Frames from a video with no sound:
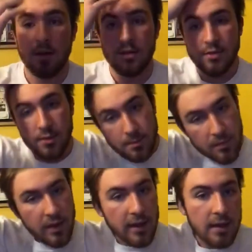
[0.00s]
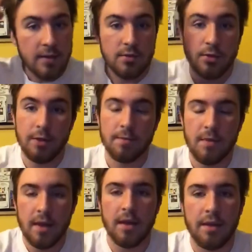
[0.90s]
So, like any story,
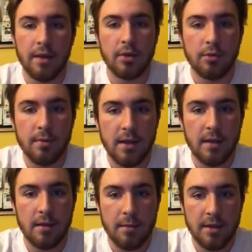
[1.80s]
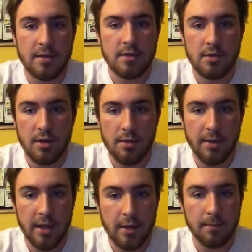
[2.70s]
I think it would be the best to start at the
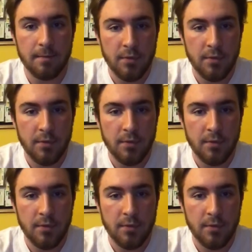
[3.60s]
beginning.